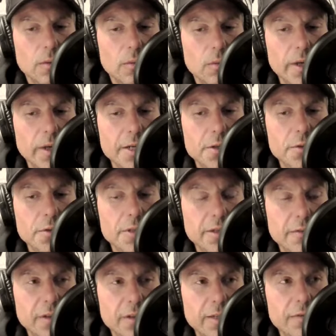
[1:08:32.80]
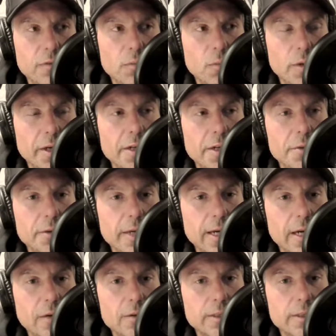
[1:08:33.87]
what I do differently from what I do
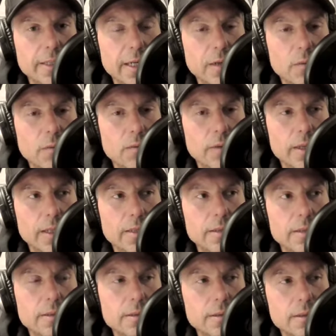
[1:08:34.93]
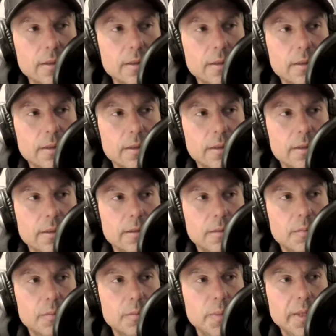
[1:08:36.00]
now is
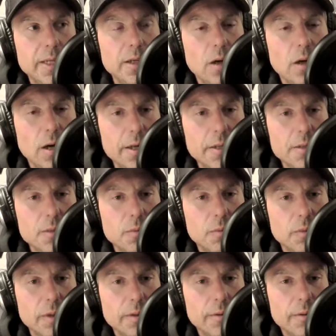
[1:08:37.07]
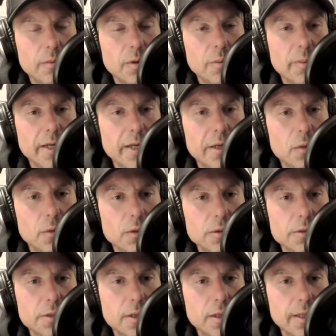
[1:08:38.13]
being honest with what my
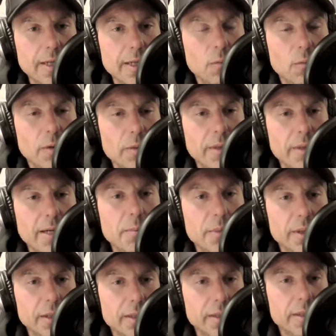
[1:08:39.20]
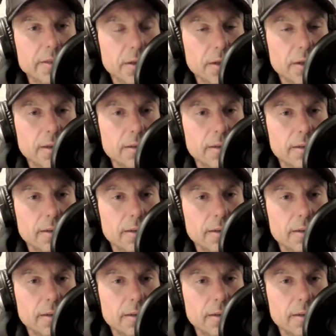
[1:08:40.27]
goals are and what my abilities are.